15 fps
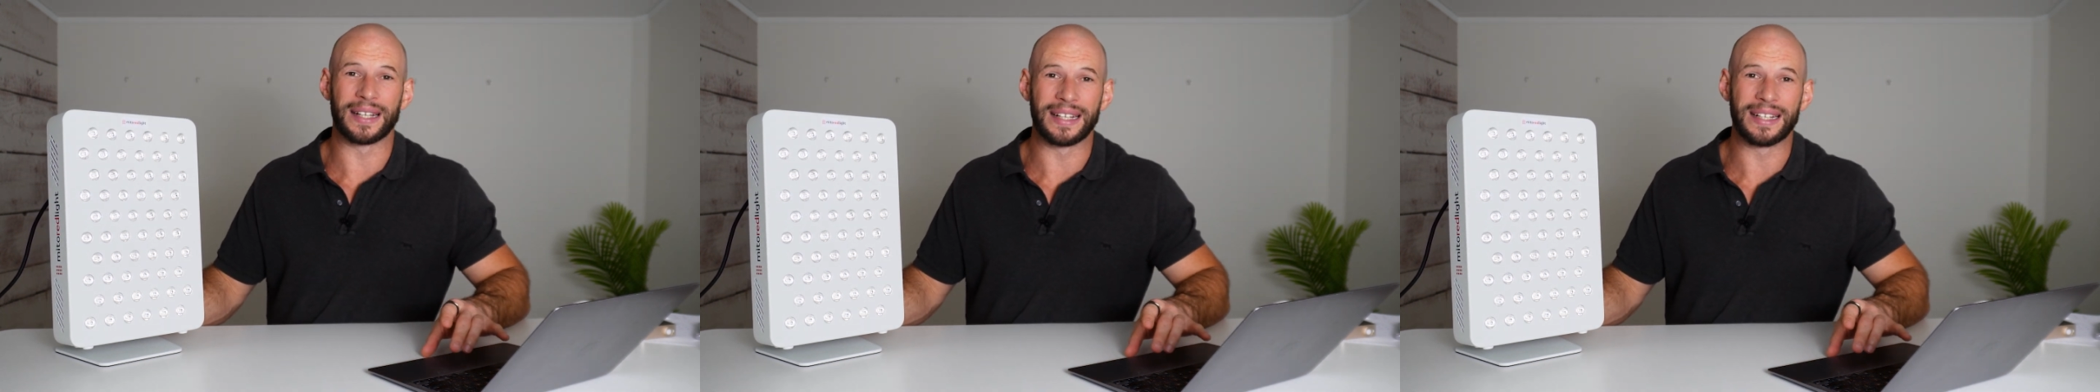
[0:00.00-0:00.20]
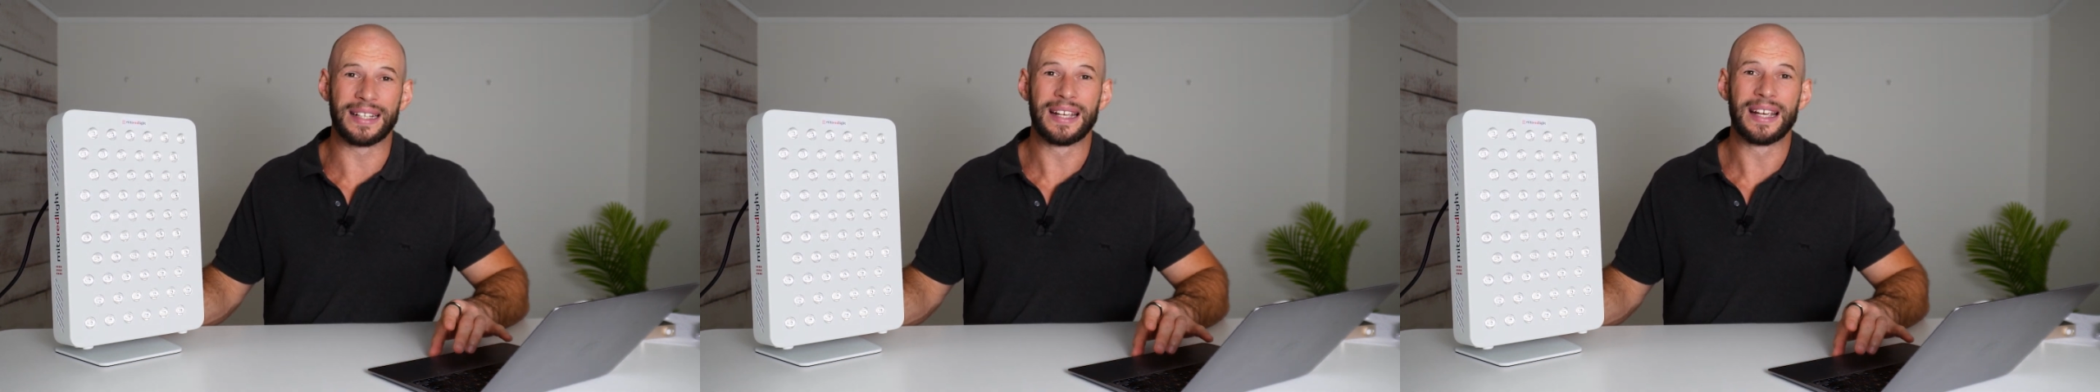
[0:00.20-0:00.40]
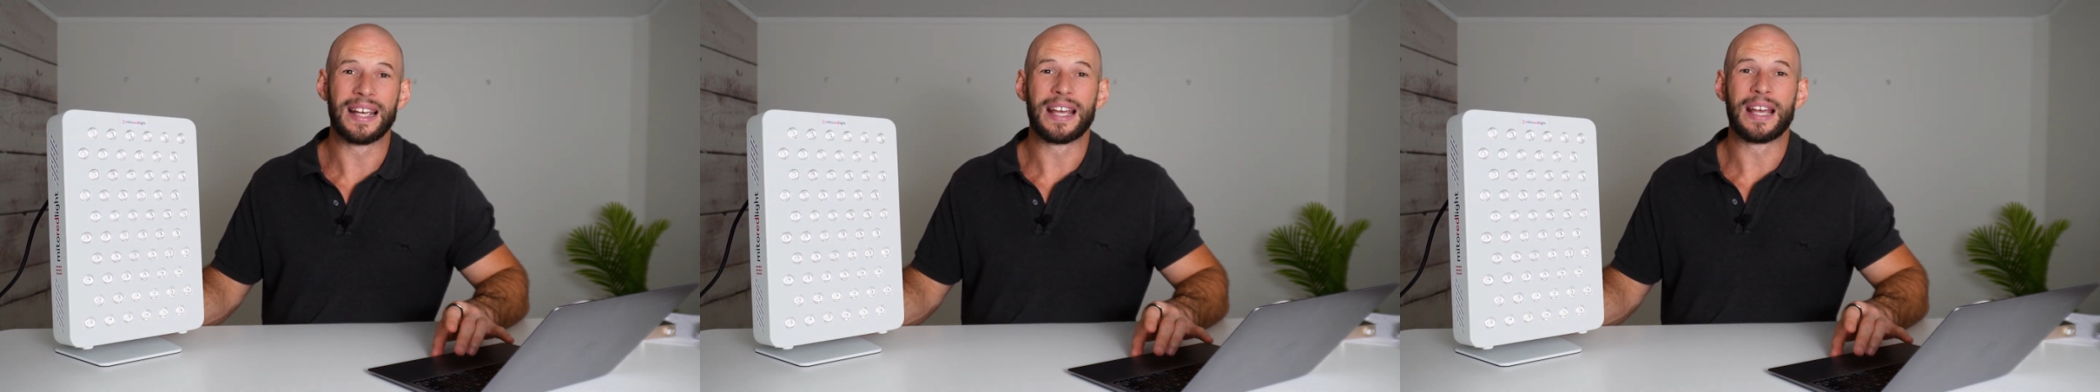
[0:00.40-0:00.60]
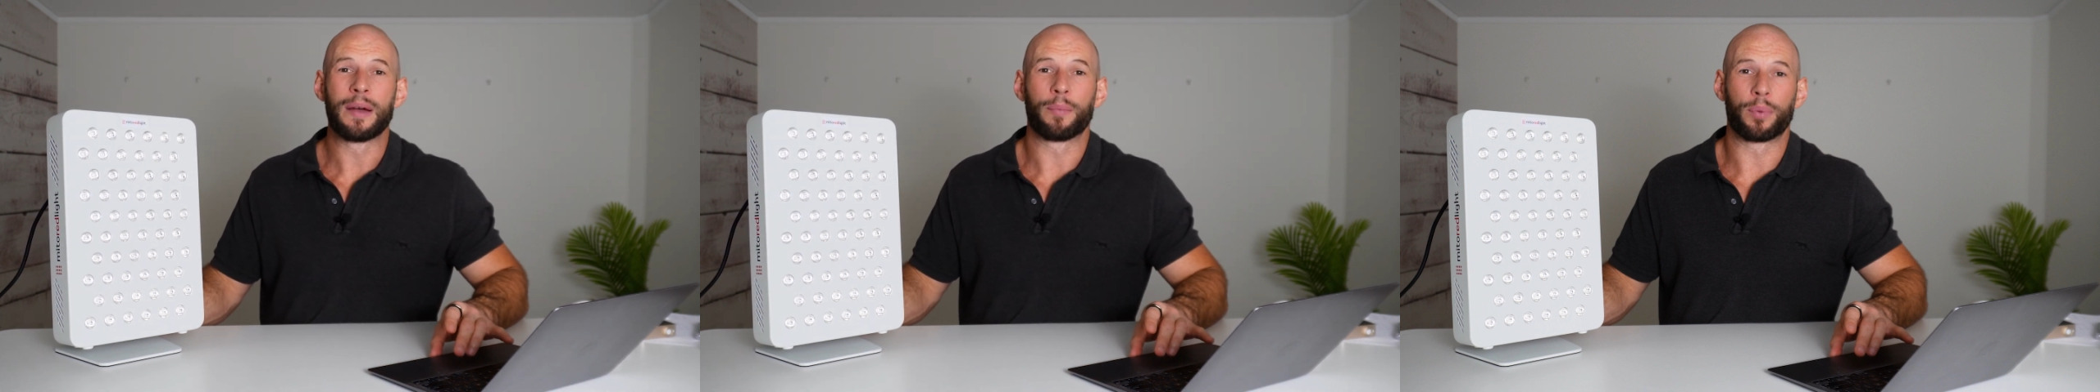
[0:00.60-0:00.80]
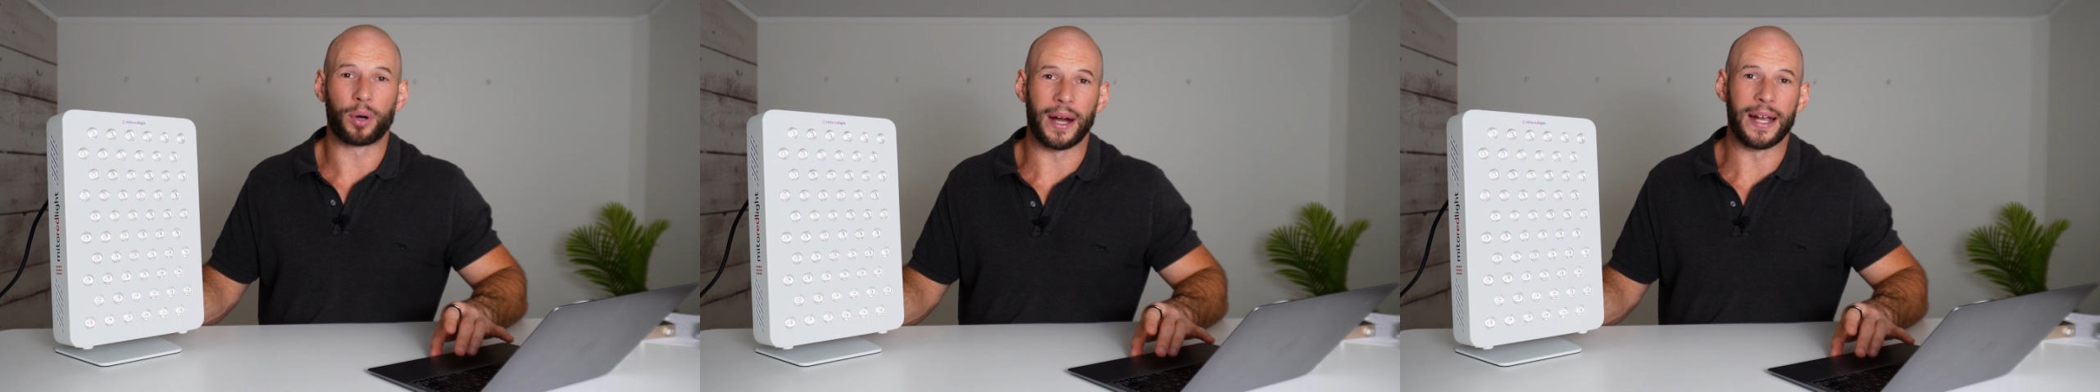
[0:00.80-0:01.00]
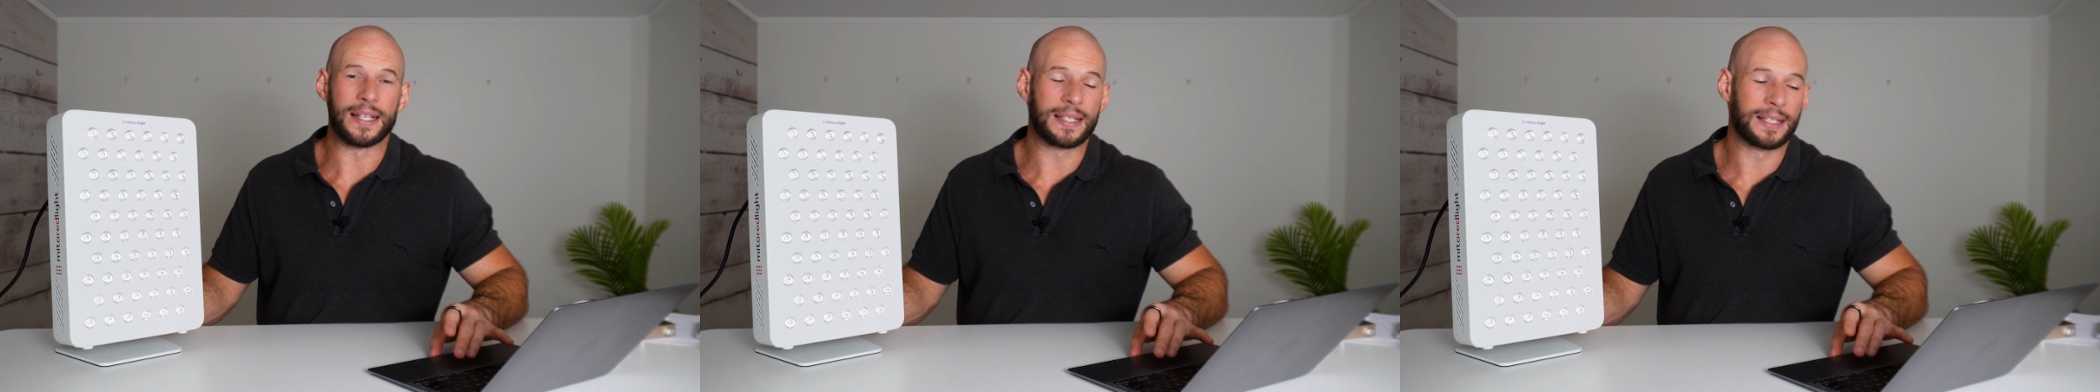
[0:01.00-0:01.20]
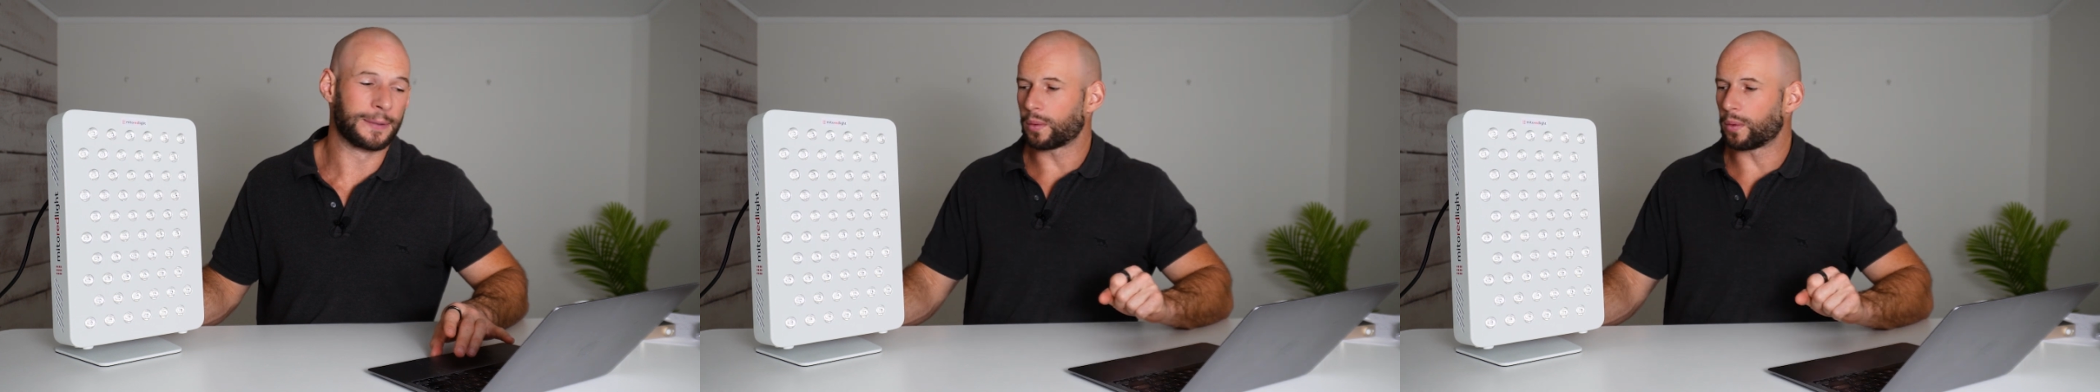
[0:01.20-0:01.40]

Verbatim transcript: in price.